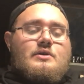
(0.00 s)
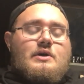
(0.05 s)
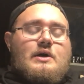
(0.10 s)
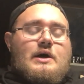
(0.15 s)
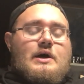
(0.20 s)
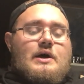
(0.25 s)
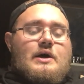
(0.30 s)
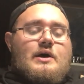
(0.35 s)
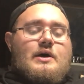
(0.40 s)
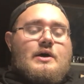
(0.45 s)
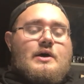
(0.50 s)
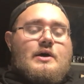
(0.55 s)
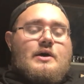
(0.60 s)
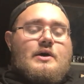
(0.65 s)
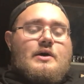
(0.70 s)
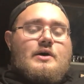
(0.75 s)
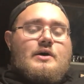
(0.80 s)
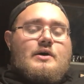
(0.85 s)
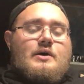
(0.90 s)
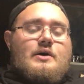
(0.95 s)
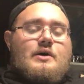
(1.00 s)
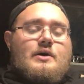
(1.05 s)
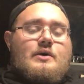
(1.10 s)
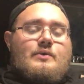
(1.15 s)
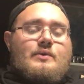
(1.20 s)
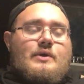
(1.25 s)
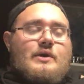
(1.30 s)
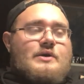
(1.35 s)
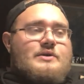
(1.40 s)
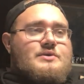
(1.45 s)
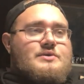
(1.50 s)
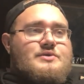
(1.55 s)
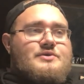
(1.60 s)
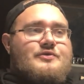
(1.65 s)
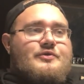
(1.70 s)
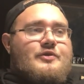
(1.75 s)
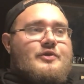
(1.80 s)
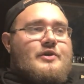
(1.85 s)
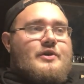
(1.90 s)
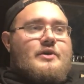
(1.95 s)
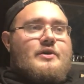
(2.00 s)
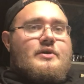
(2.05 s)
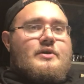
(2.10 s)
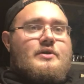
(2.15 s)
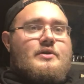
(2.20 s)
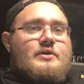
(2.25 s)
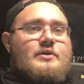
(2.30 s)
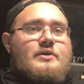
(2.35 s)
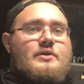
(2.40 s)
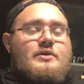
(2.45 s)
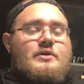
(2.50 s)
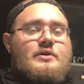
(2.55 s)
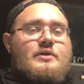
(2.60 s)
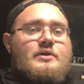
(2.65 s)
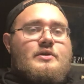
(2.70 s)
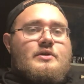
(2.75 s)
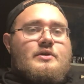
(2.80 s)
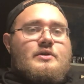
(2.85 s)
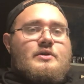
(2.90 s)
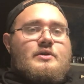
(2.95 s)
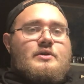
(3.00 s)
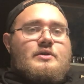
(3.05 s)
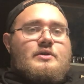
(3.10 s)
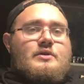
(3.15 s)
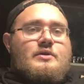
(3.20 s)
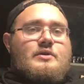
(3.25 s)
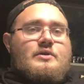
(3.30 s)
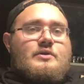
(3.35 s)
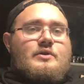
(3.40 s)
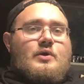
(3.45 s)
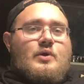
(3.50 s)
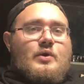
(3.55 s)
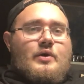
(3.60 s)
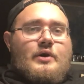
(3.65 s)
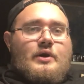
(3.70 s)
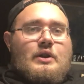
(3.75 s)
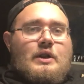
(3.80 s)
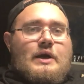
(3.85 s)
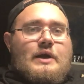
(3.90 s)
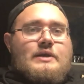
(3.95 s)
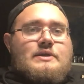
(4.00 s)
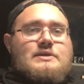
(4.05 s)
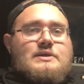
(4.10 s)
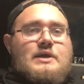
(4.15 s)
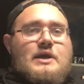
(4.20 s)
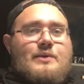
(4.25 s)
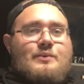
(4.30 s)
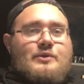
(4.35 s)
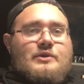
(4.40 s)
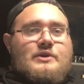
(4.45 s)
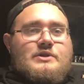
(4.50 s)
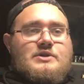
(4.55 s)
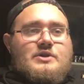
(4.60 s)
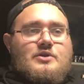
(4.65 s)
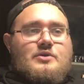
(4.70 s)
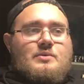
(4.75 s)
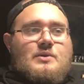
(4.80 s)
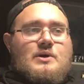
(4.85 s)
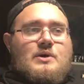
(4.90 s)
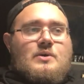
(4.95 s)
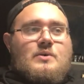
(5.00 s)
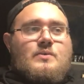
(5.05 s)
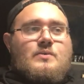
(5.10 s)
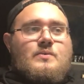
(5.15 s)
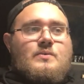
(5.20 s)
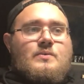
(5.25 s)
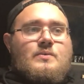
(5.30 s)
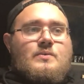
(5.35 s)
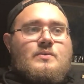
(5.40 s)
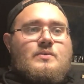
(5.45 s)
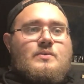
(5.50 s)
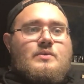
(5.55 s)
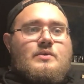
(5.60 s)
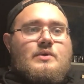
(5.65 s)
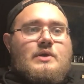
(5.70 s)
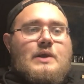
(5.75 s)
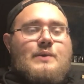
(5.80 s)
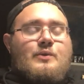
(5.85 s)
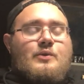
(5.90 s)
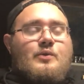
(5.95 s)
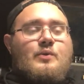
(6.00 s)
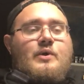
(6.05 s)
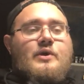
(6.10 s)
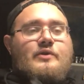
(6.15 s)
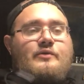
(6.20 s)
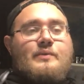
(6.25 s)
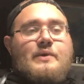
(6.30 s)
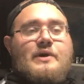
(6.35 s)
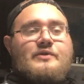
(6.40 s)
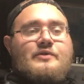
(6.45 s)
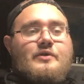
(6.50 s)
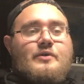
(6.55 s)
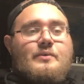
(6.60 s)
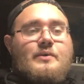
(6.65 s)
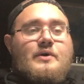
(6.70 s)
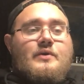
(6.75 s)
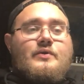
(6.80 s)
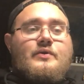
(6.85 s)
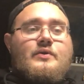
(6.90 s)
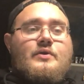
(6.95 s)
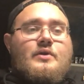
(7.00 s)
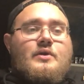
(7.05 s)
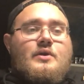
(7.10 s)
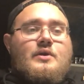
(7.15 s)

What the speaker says: what else was free? The oil lines came with the turbo. Came with one of my turbos.